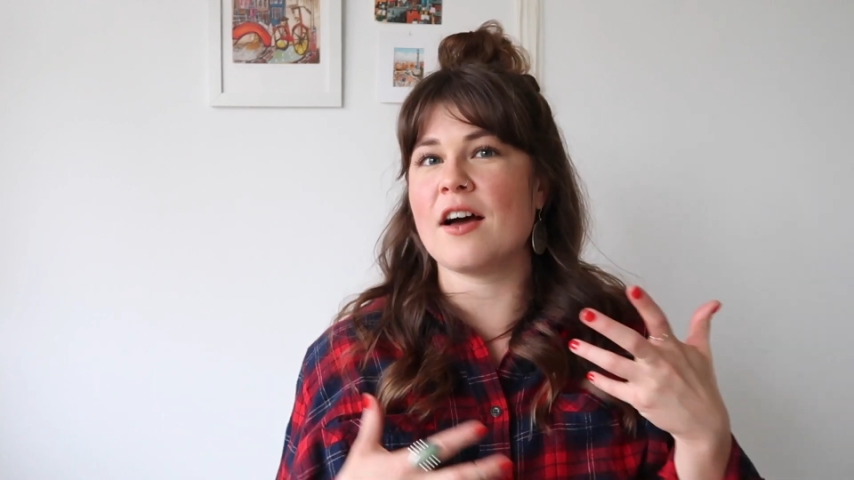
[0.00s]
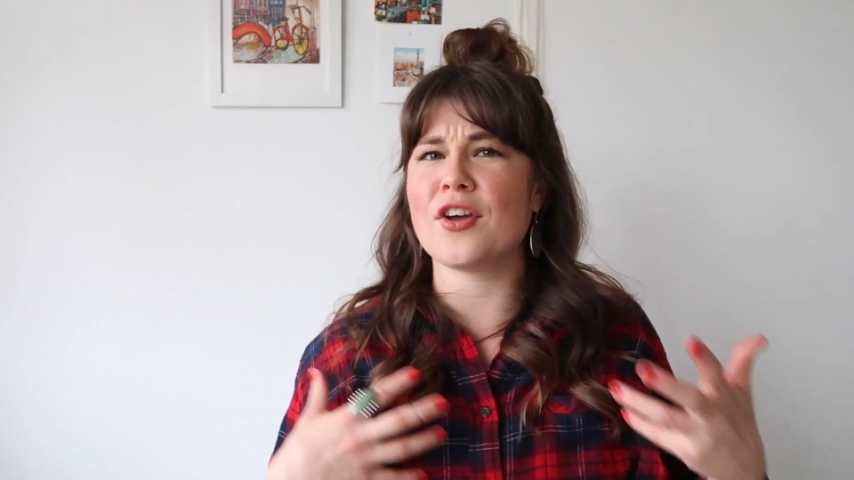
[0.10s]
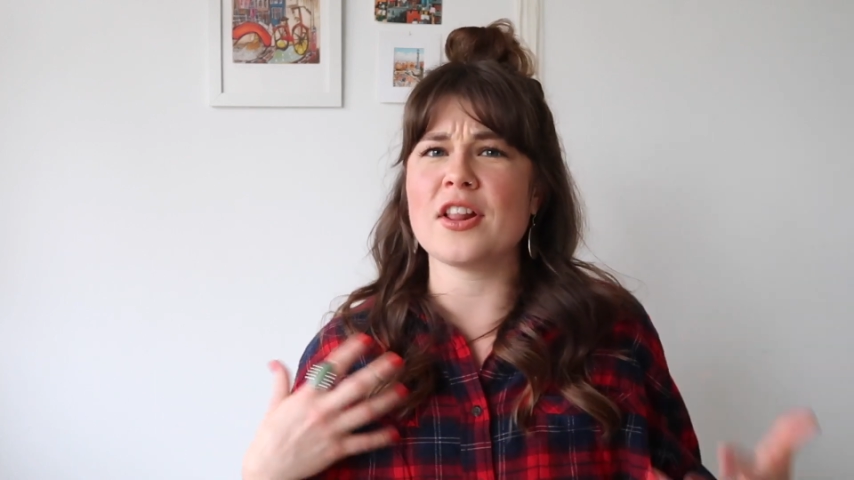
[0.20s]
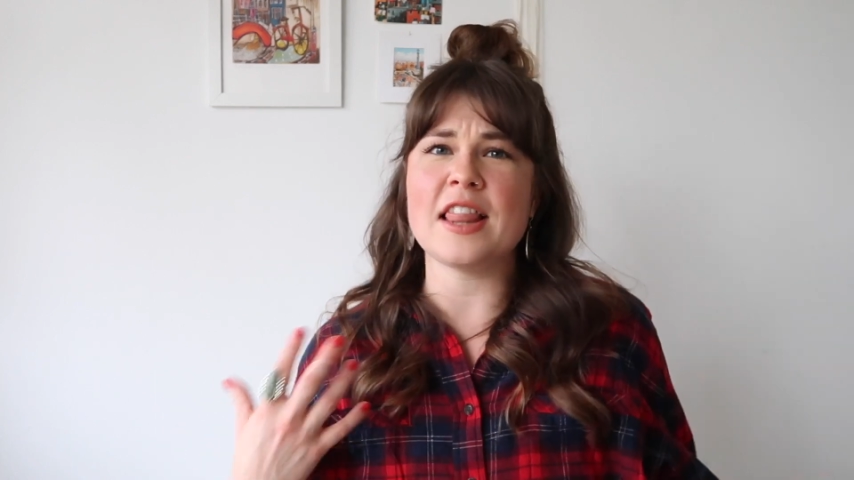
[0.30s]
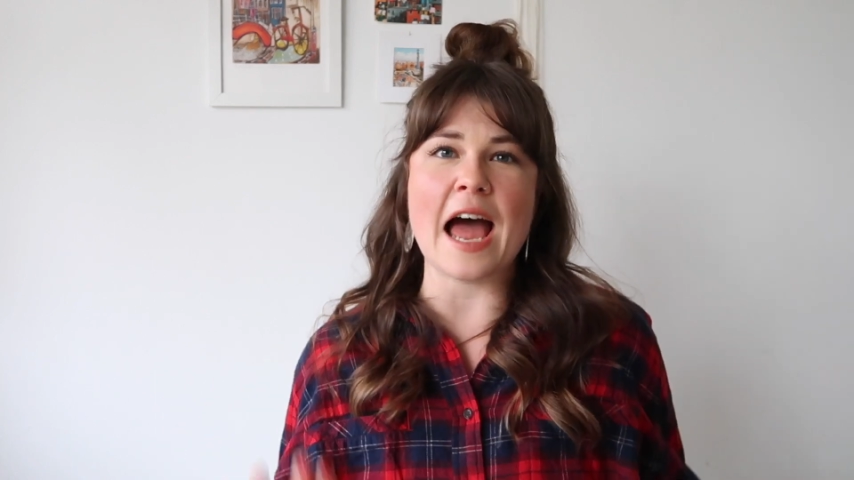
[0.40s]

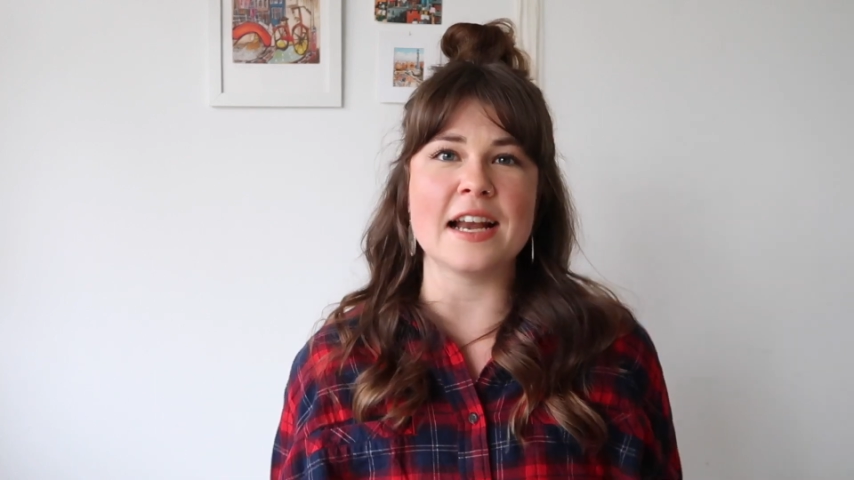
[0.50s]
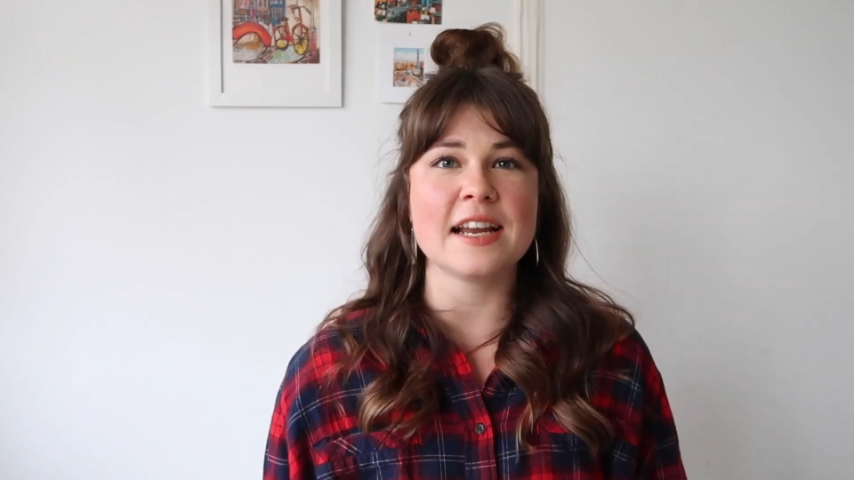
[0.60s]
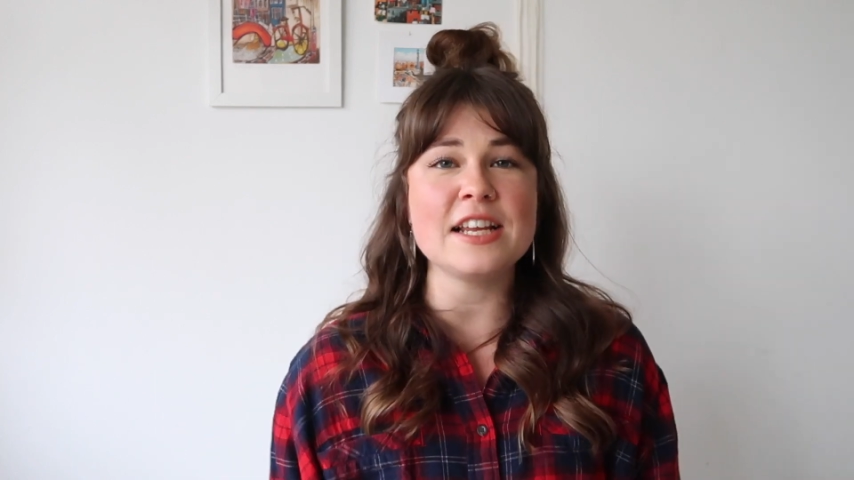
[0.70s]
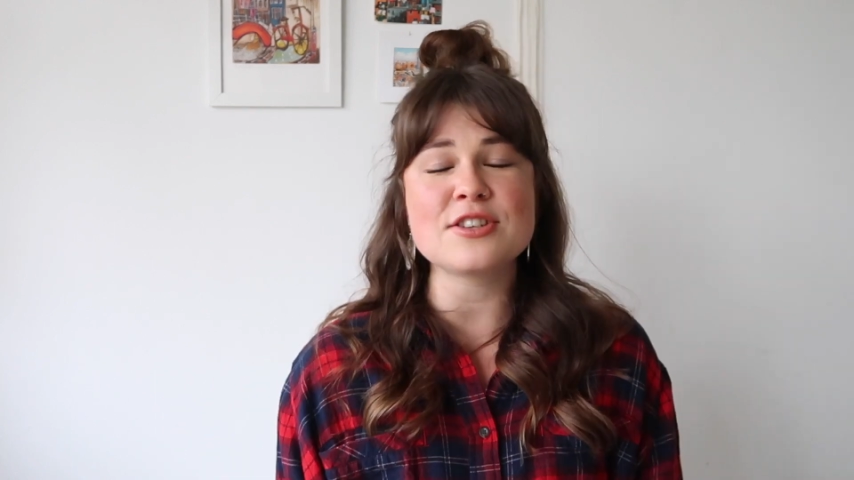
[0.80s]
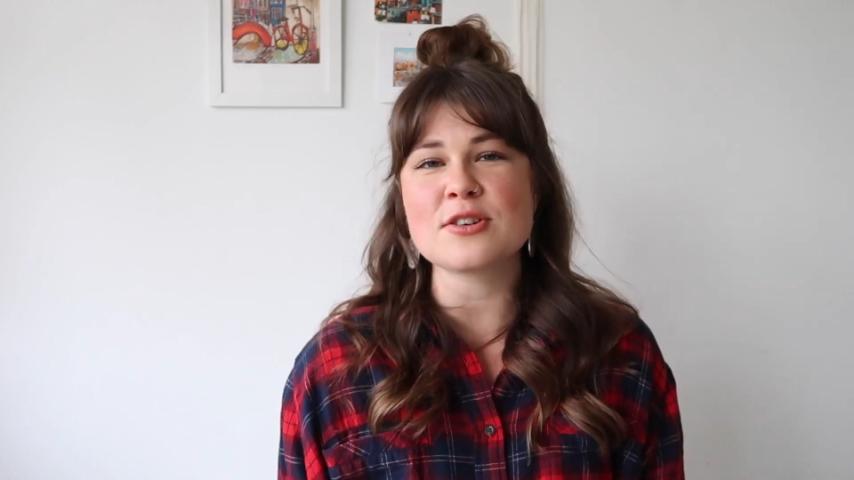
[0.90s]
other
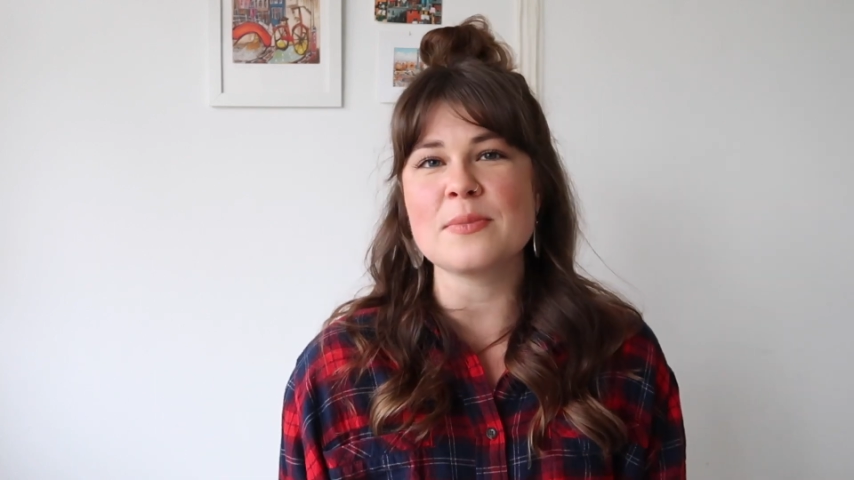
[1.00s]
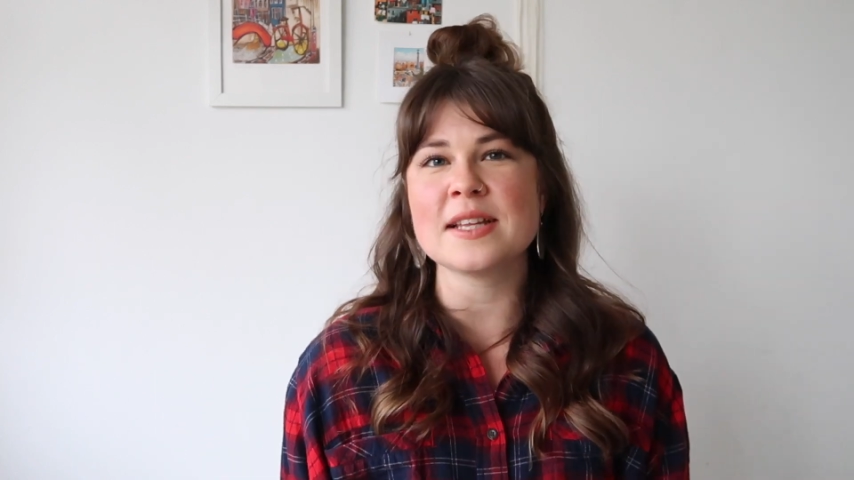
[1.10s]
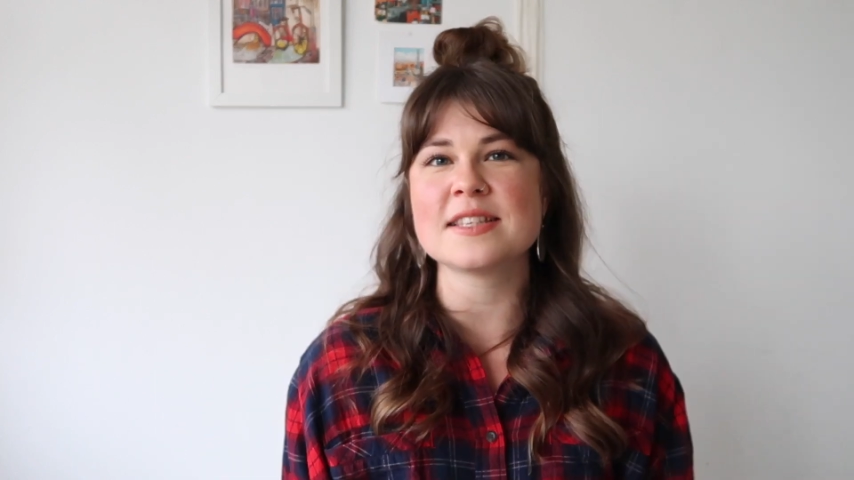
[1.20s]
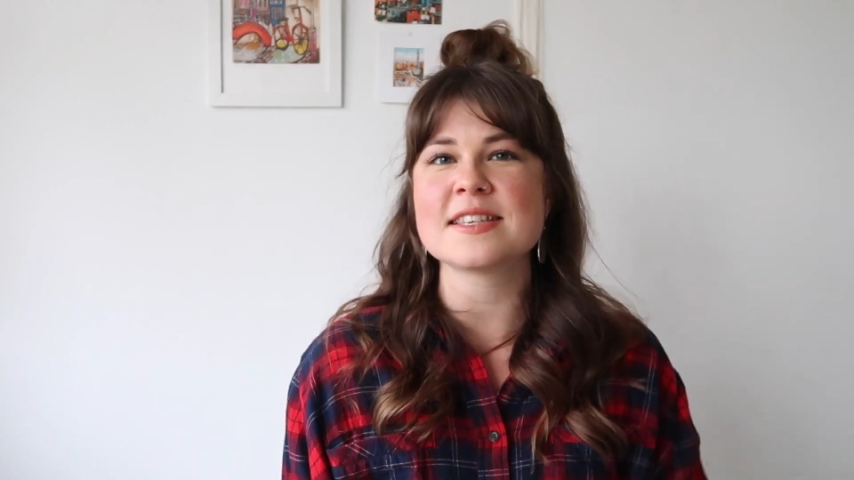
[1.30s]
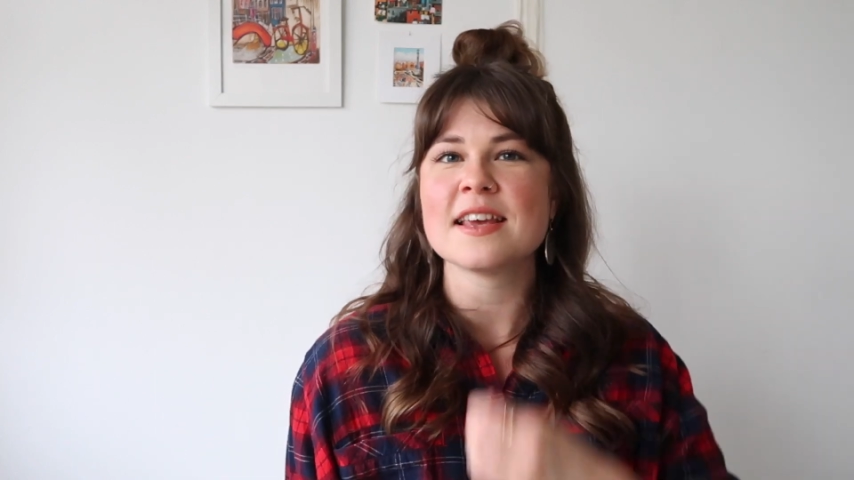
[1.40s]
Latin
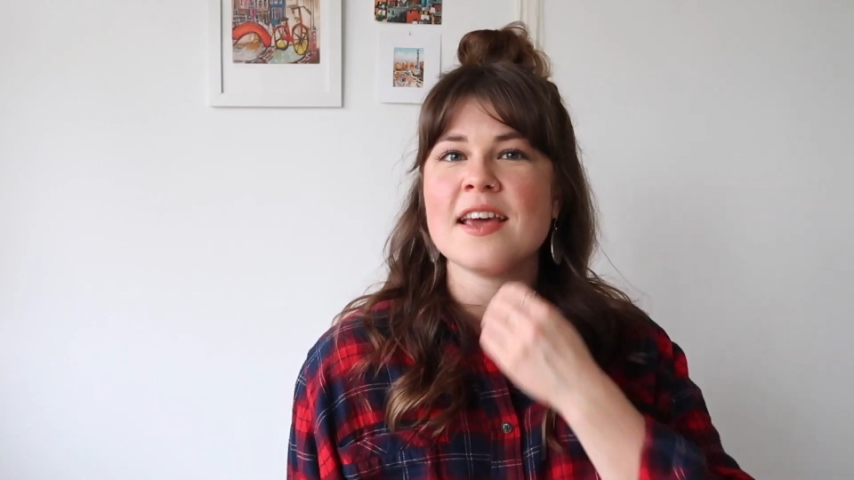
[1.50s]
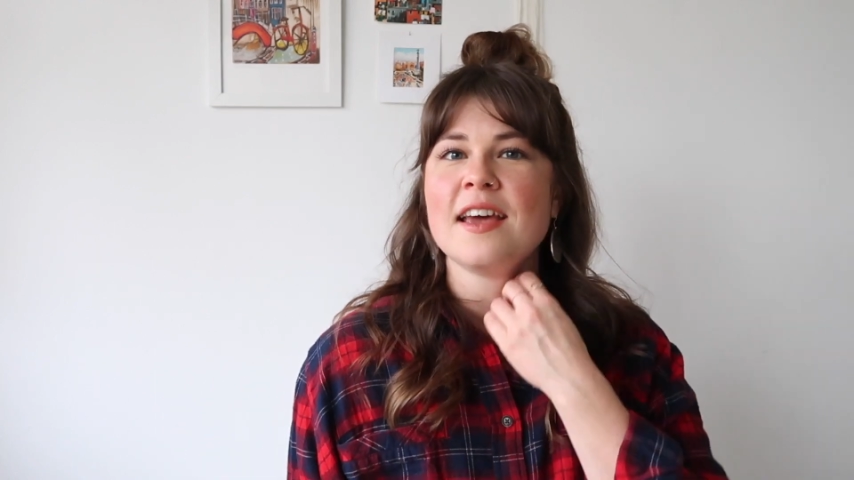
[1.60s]
instruments,